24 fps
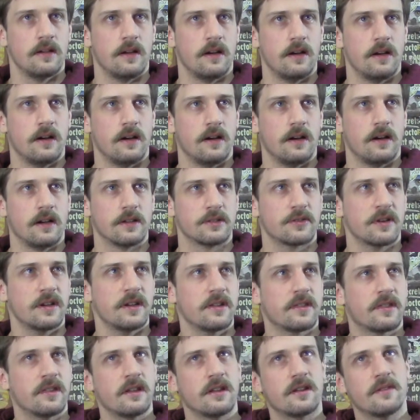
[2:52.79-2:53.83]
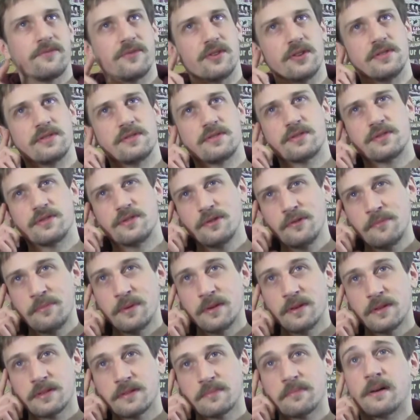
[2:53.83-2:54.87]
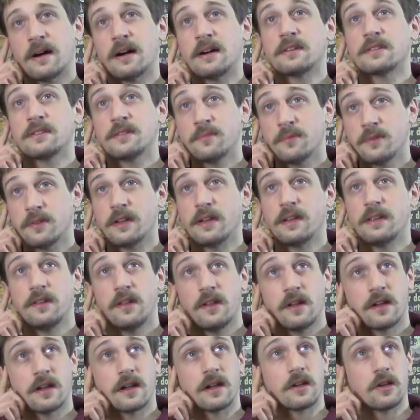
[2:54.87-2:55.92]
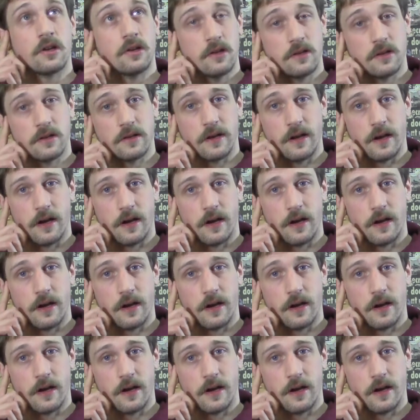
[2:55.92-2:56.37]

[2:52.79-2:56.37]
I tried to think of the stupidest possible ending I could,